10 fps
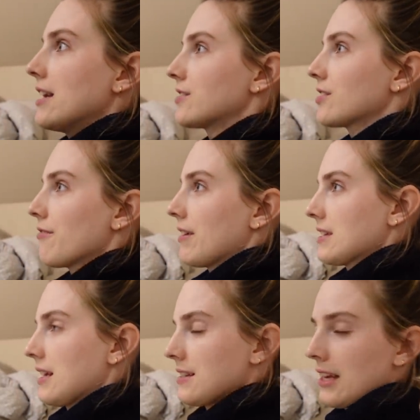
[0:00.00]
it's so
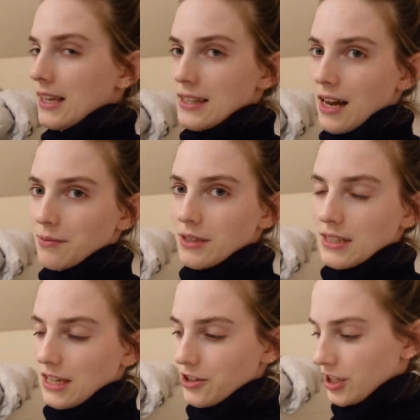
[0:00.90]
fantastic, it's
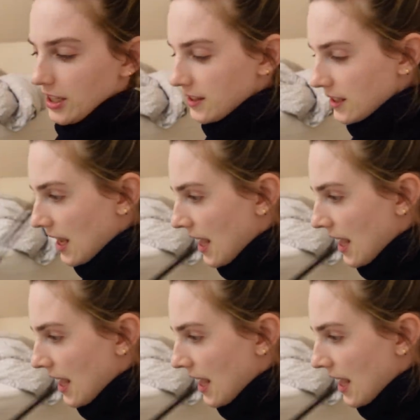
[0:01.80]
absolutely delicious.